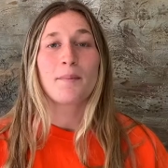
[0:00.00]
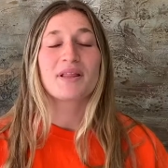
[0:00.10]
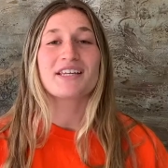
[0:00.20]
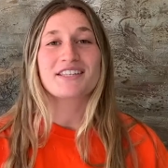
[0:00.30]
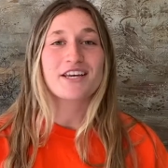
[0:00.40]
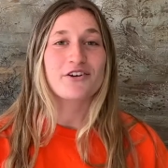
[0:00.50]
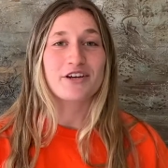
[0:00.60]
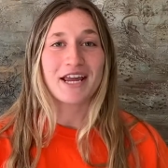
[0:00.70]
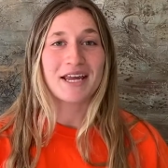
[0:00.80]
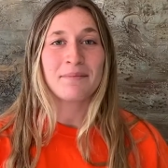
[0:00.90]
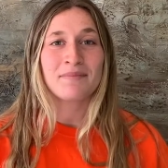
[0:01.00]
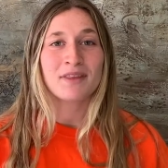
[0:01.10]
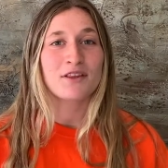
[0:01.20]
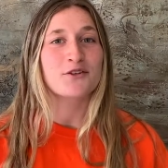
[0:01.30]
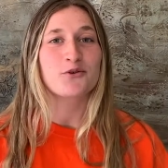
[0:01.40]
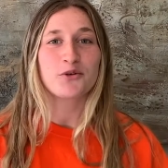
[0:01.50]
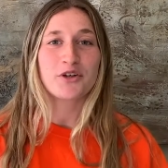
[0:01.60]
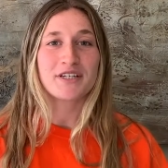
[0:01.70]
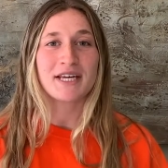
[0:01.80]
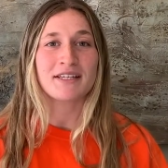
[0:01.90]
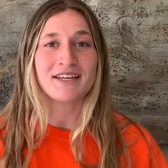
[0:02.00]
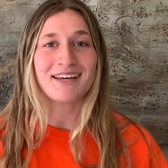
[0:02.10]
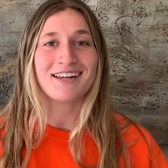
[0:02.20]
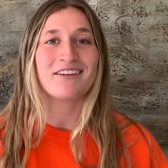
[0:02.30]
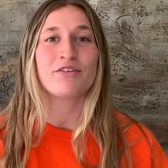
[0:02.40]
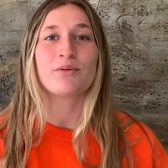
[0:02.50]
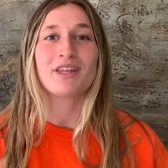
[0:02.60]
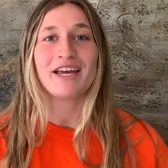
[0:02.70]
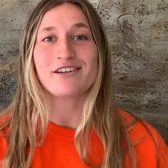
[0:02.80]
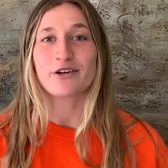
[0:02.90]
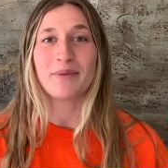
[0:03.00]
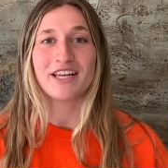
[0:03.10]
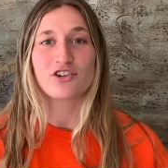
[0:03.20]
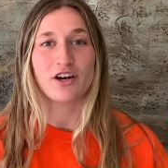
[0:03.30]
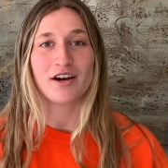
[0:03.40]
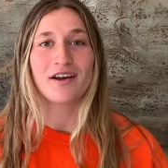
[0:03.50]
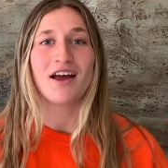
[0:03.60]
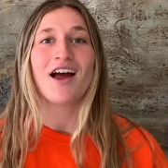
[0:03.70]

Please say your name, the school you're attending, and if you would like, your major.